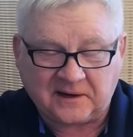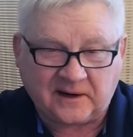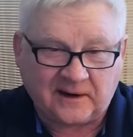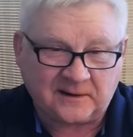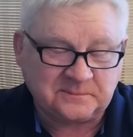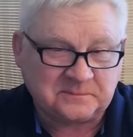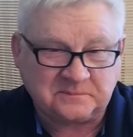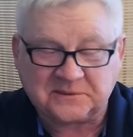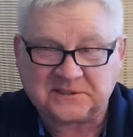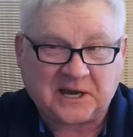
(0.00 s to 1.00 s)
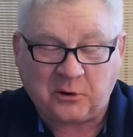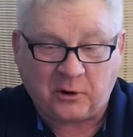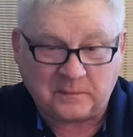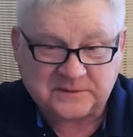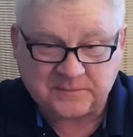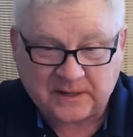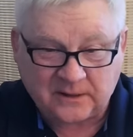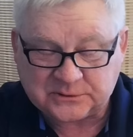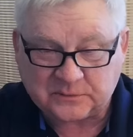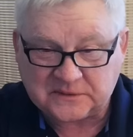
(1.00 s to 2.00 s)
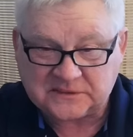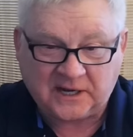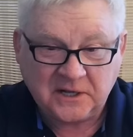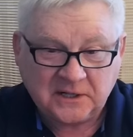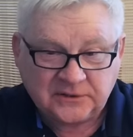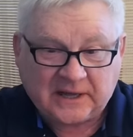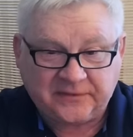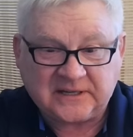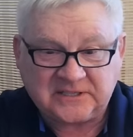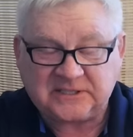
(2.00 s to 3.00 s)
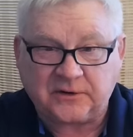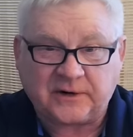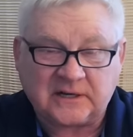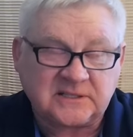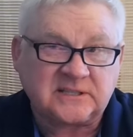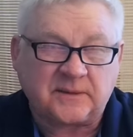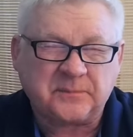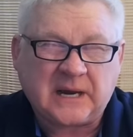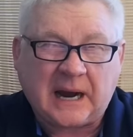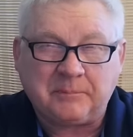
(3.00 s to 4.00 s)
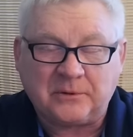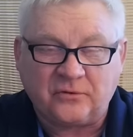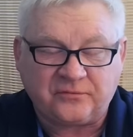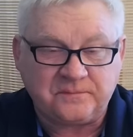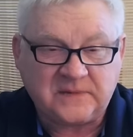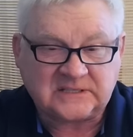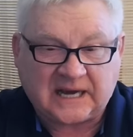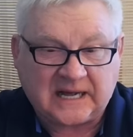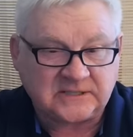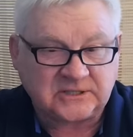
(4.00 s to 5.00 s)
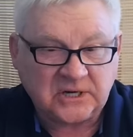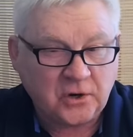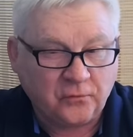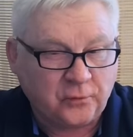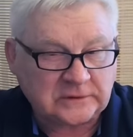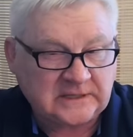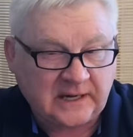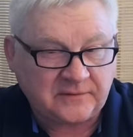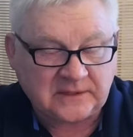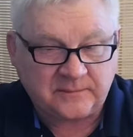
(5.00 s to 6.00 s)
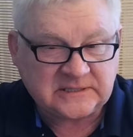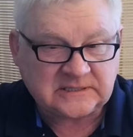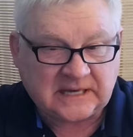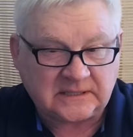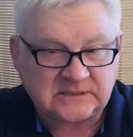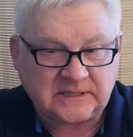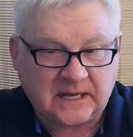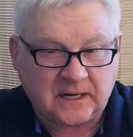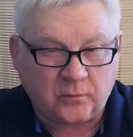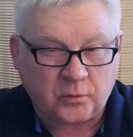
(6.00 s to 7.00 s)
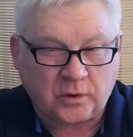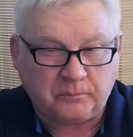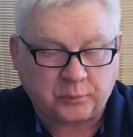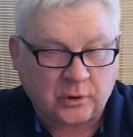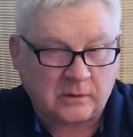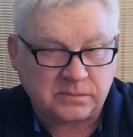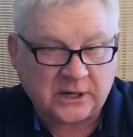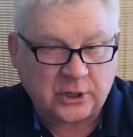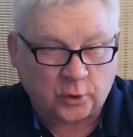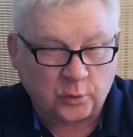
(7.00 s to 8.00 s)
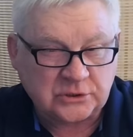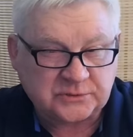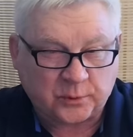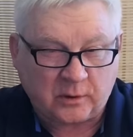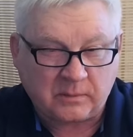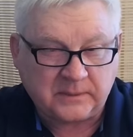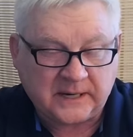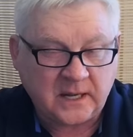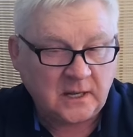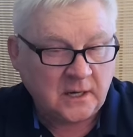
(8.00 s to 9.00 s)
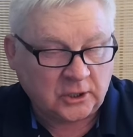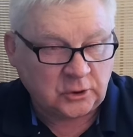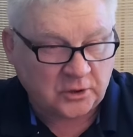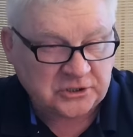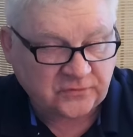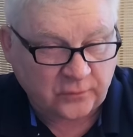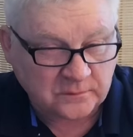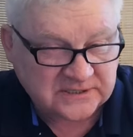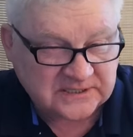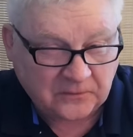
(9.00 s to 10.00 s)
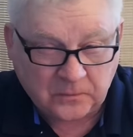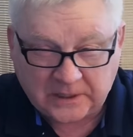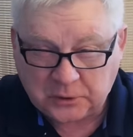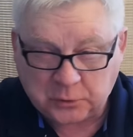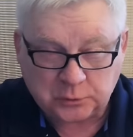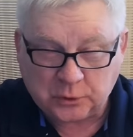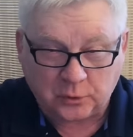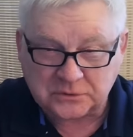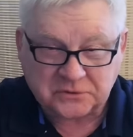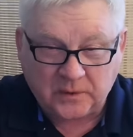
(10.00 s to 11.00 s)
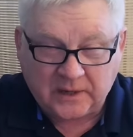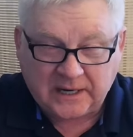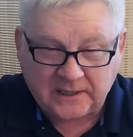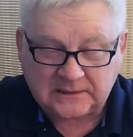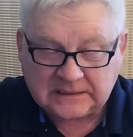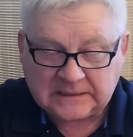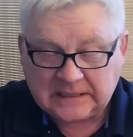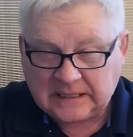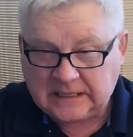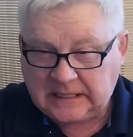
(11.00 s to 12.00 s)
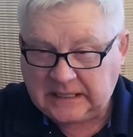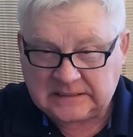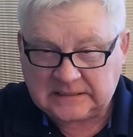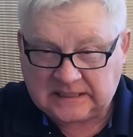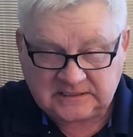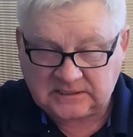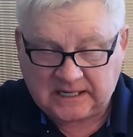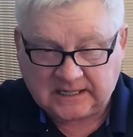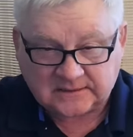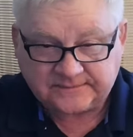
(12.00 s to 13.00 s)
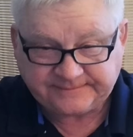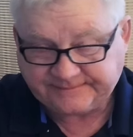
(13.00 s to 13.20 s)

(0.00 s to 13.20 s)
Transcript: Uh, psyops because obviously nothing serious except couple of missiles. Whatever the missiles there were, probably cruise, probably launched from somewhere who knows where, uh, and that's it.